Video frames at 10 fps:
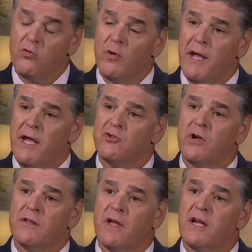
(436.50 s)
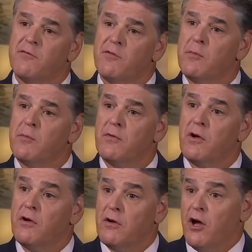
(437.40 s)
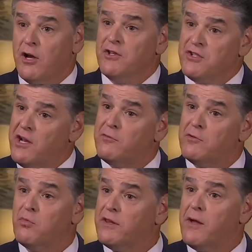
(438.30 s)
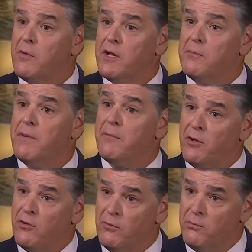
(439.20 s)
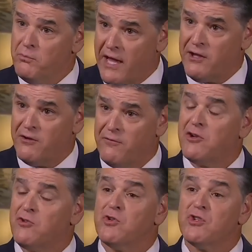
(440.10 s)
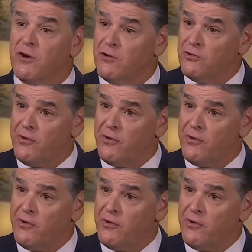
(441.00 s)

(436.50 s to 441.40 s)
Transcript: repatriate that, give them an incentive to bring that money back, build manufacturing centers,